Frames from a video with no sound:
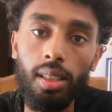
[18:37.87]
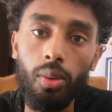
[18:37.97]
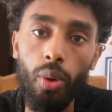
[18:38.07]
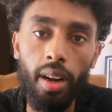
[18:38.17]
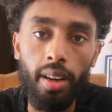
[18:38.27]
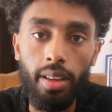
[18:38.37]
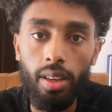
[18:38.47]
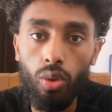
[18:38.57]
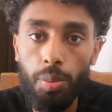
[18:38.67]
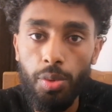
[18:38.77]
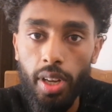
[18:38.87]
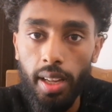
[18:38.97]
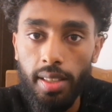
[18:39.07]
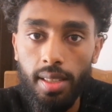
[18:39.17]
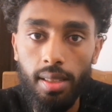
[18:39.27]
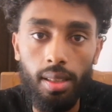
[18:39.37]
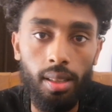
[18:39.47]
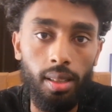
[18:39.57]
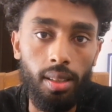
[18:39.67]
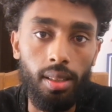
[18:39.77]
We are adding group chats.
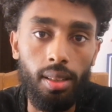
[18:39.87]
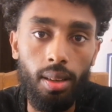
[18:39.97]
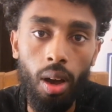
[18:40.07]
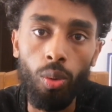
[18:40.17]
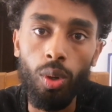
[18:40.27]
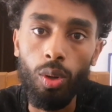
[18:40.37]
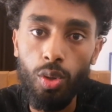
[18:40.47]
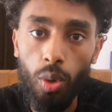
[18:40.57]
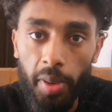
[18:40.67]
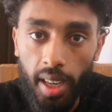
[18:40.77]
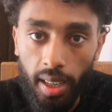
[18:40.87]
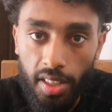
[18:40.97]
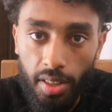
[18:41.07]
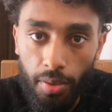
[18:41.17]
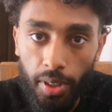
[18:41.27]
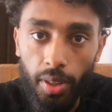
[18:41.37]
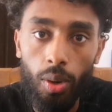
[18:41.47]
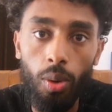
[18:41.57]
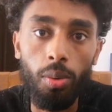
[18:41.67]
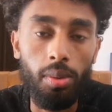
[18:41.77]
I will also make another
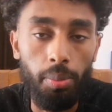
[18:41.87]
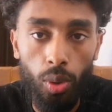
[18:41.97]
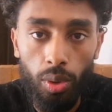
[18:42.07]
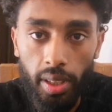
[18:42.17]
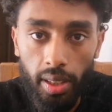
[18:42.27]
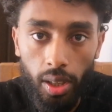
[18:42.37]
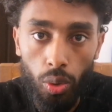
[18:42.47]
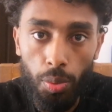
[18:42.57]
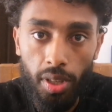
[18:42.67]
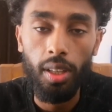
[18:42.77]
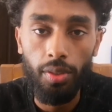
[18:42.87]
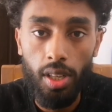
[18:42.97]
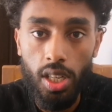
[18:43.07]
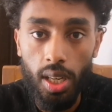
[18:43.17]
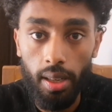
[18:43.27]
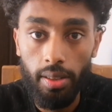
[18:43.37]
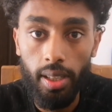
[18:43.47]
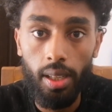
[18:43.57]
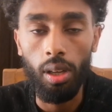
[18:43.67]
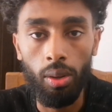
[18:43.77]
video building the group chat functionality.
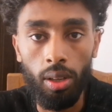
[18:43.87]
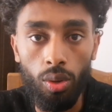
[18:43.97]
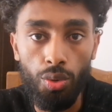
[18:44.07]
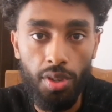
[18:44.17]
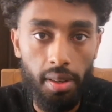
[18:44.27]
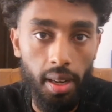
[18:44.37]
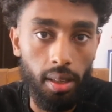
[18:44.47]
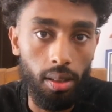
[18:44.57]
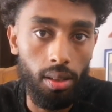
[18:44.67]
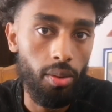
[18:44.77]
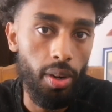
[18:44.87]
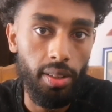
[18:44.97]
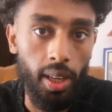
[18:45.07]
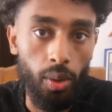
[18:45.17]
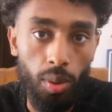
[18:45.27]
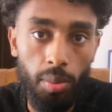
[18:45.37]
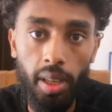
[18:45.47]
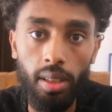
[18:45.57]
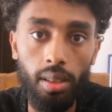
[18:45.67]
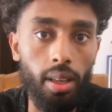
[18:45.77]
Any user can create a room
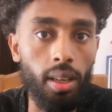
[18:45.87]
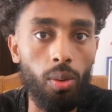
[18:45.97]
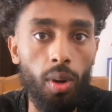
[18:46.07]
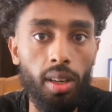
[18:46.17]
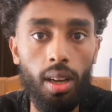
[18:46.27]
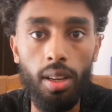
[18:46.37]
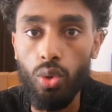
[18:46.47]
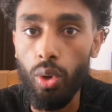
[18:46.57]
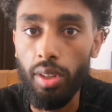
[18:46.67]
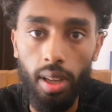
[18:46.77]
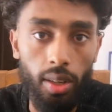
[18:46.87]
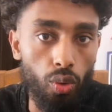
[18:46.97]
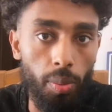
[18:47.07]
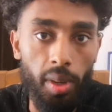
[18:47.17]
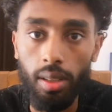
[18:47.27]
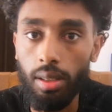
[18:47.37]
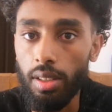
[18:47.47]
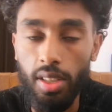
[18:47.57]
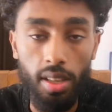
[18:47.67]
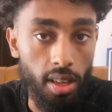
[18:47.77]
and anyone can join that room and
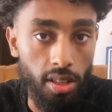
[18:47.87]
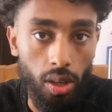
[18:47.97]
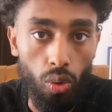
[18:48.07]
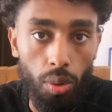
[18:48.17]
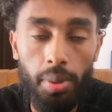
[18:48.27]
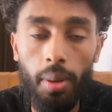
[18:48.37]
discuss as a group.